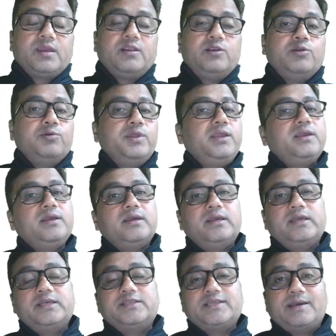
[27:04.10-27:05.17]
during
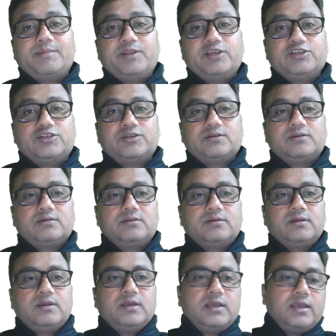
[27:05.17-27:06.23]
examination.
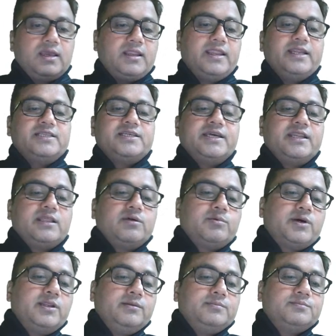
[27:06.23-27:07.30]
Let's see another
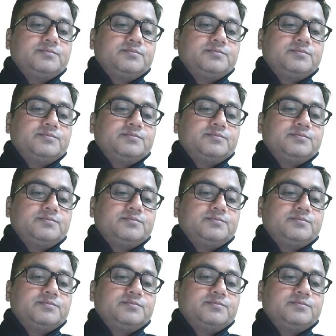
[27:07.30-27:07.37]
one.